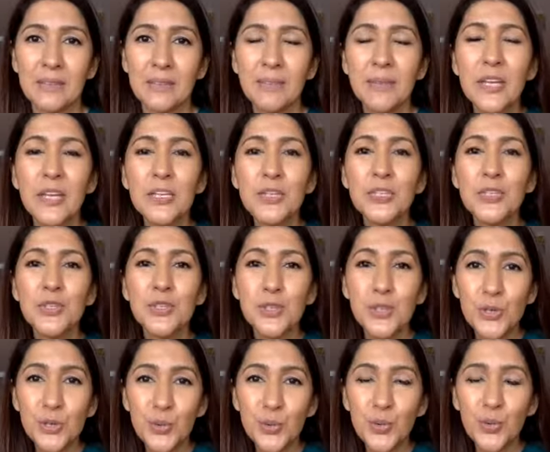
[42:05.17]
Because
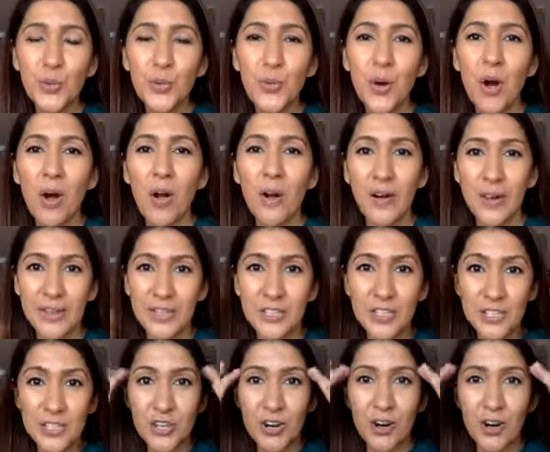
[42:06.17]
you are in
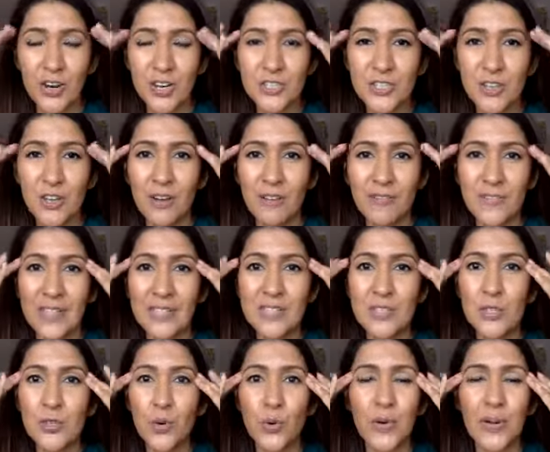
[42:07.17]
charge of that
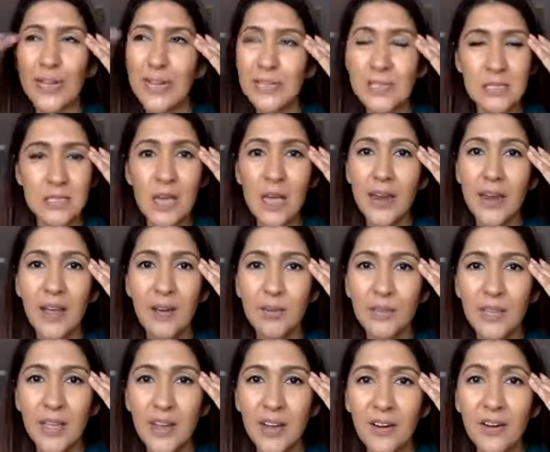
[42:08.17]
story. It's not
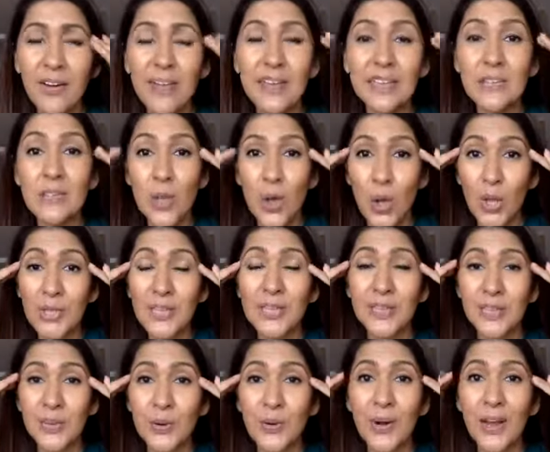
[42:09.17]
out there, it's all
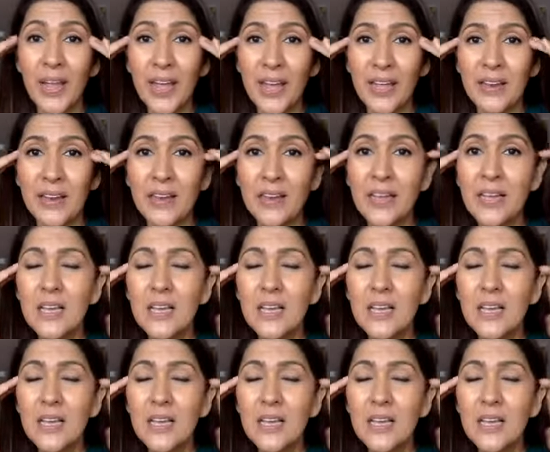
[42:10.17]
in your head.